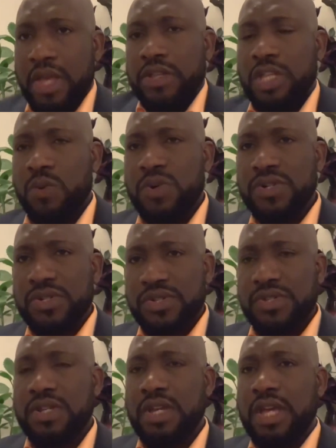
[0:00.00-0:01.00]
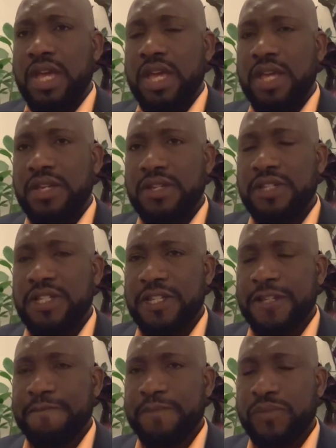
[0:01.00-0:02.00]
There was a
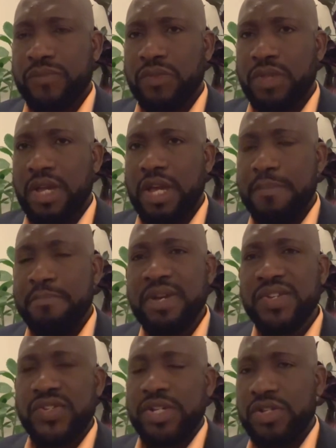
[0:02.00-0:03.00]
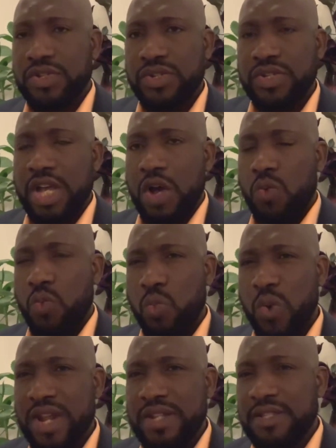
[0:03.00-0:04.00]
message that
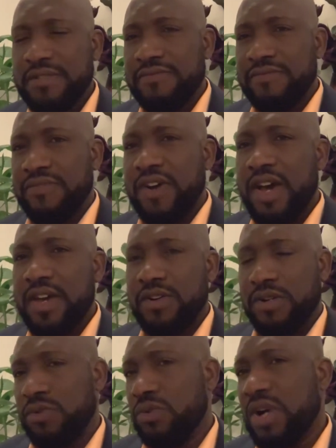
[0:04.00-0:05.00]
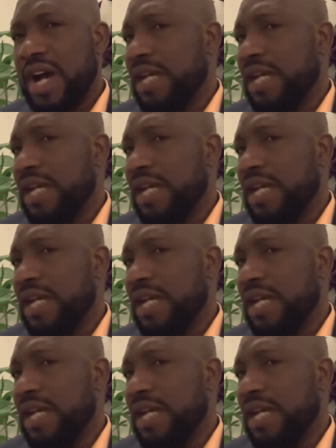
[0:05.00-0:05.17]
went viral,